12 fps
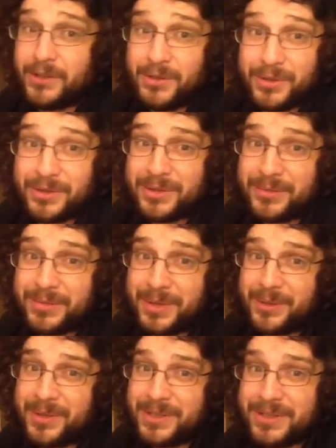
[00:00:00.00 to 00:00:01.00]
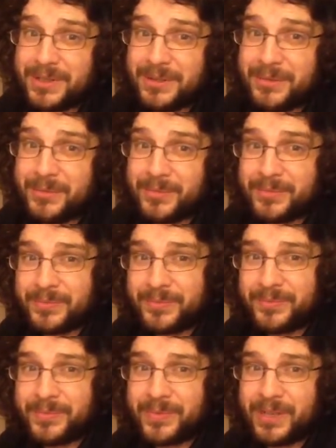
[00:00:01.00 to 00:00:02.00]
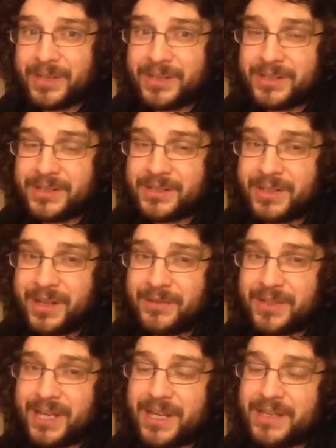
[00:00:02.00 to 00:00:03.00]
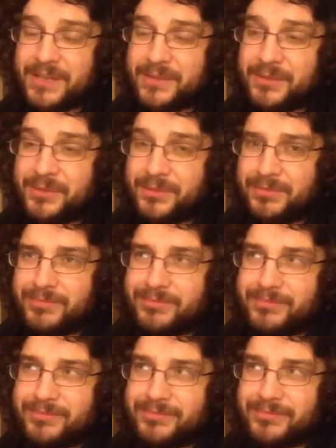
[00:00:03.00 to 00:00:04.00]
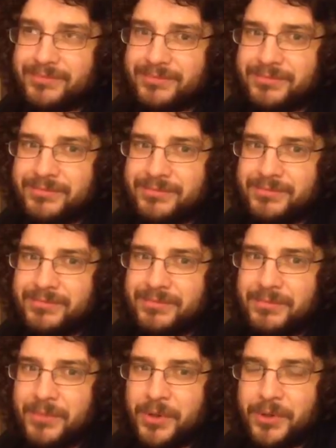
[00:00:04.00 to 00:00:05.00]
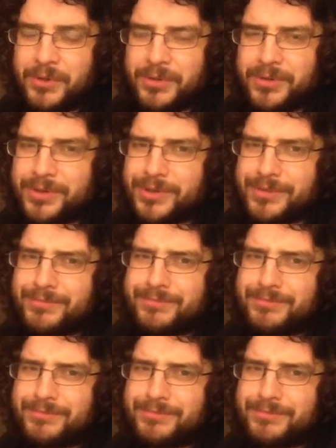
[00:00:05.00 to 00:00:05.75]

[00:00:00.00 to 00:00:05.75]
good at what I do. I just have occasional moods.